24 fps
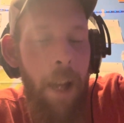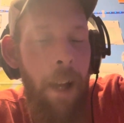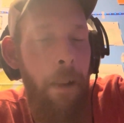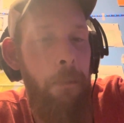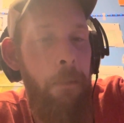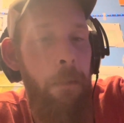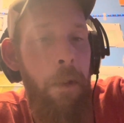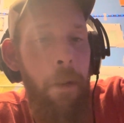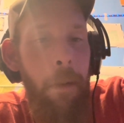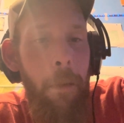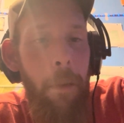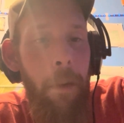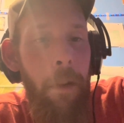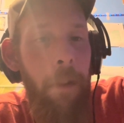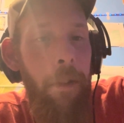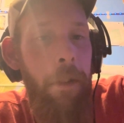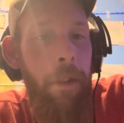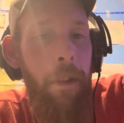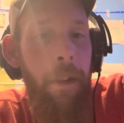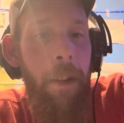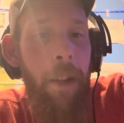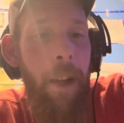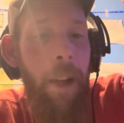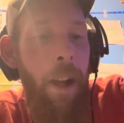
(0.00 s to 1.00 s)
I've been a
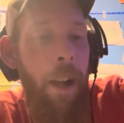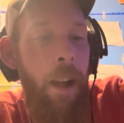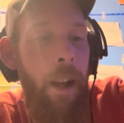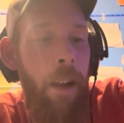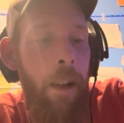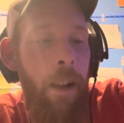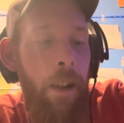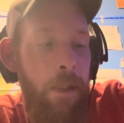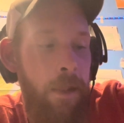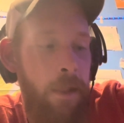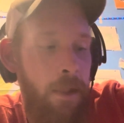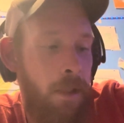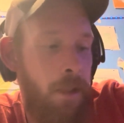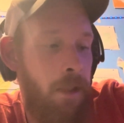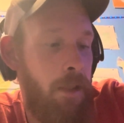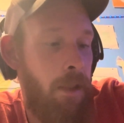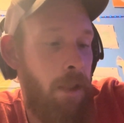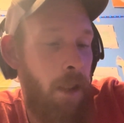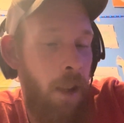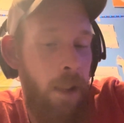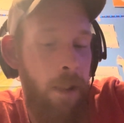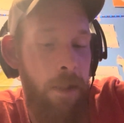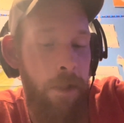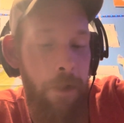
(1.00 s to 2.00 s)
wintergreen guy since
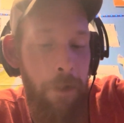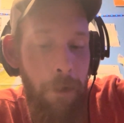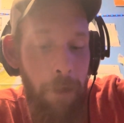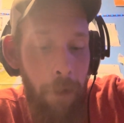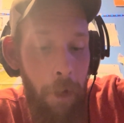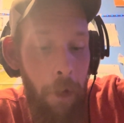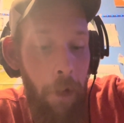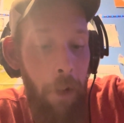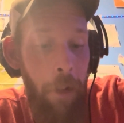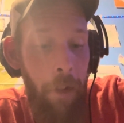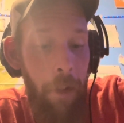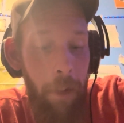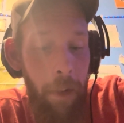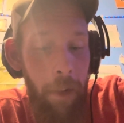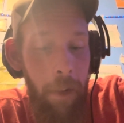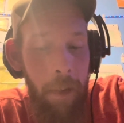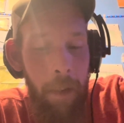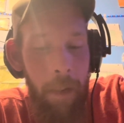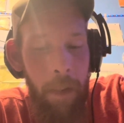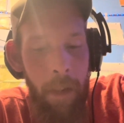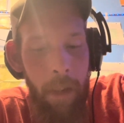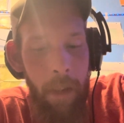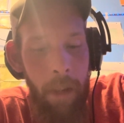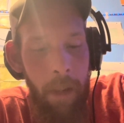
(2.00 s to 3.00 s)
I started.
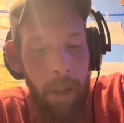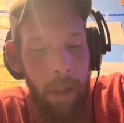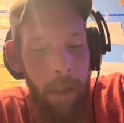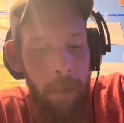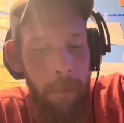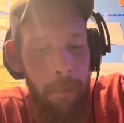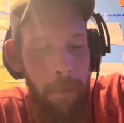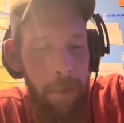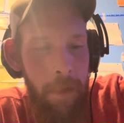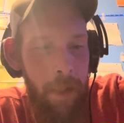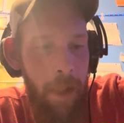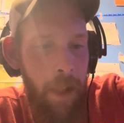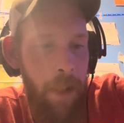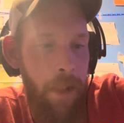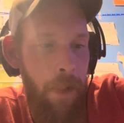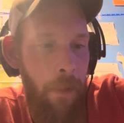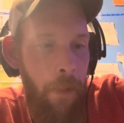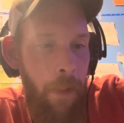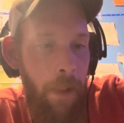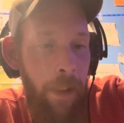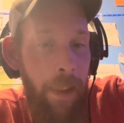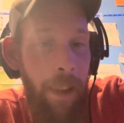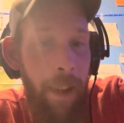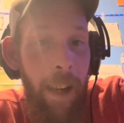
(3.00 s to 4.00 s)
Besides the
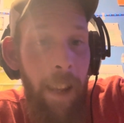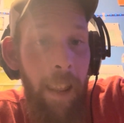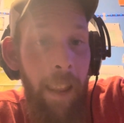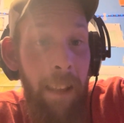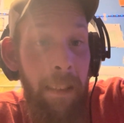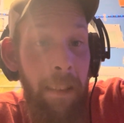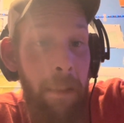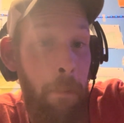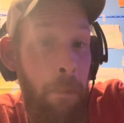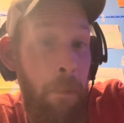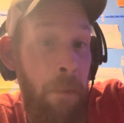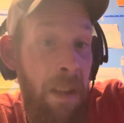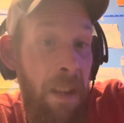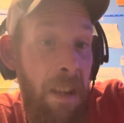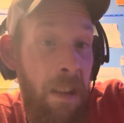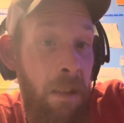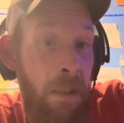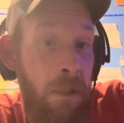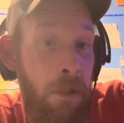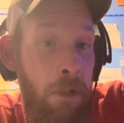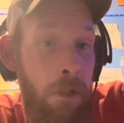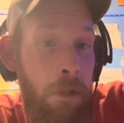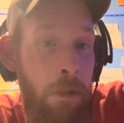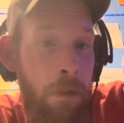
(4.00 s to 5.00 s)
fact that I like the
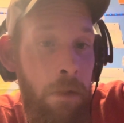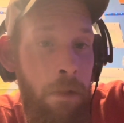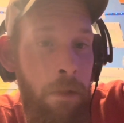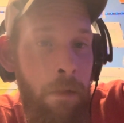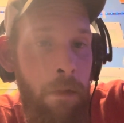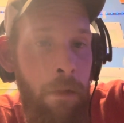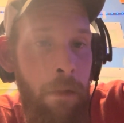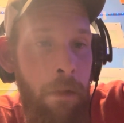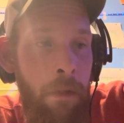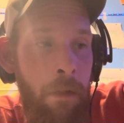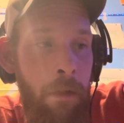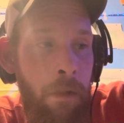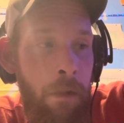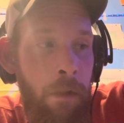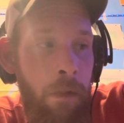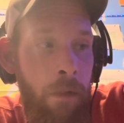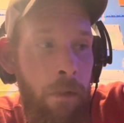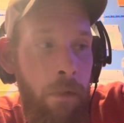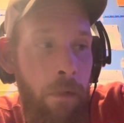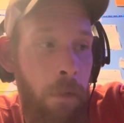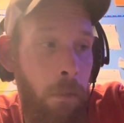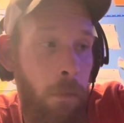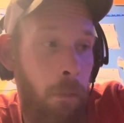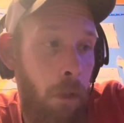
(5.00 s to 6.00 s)
peach
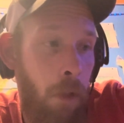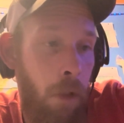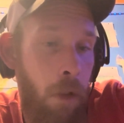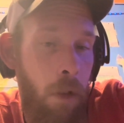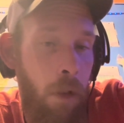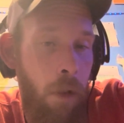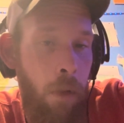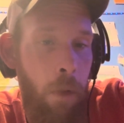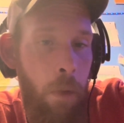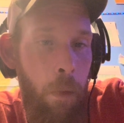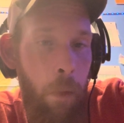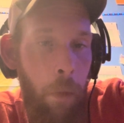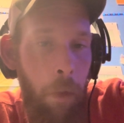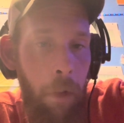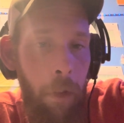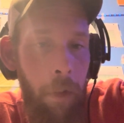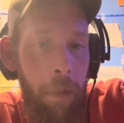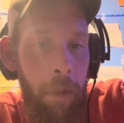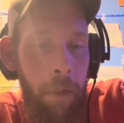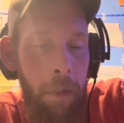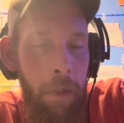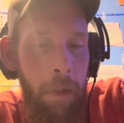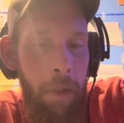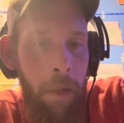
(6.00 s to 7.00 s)
from
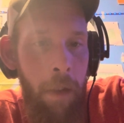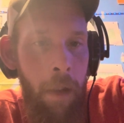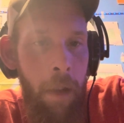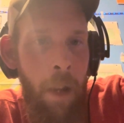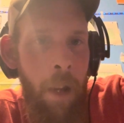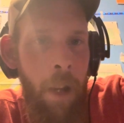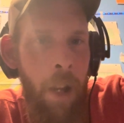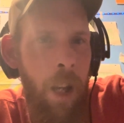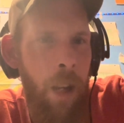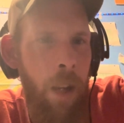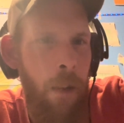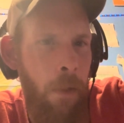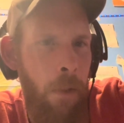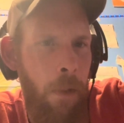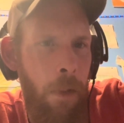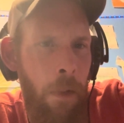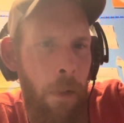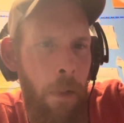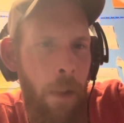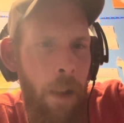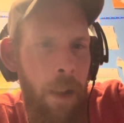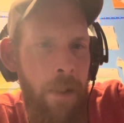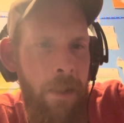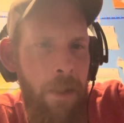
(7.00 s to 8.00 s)
Longhorn, even though
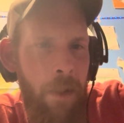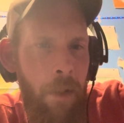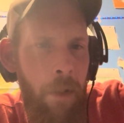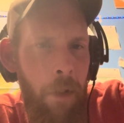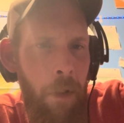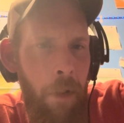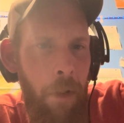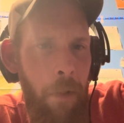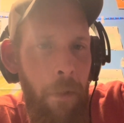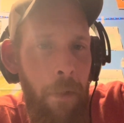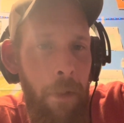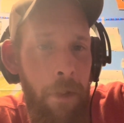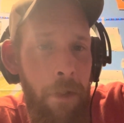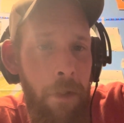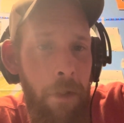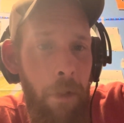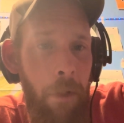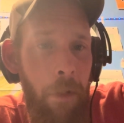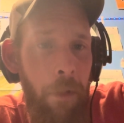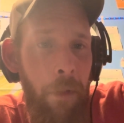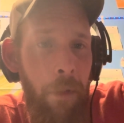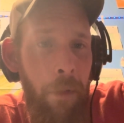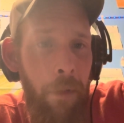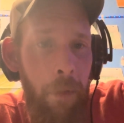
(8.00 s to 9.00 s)
that's artificial
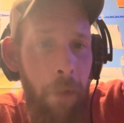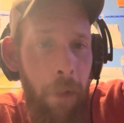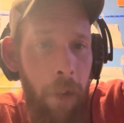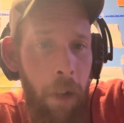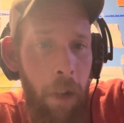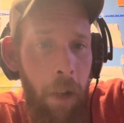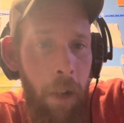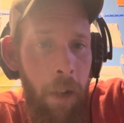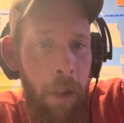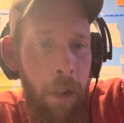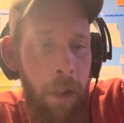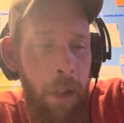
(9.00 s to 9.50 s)
as fuck.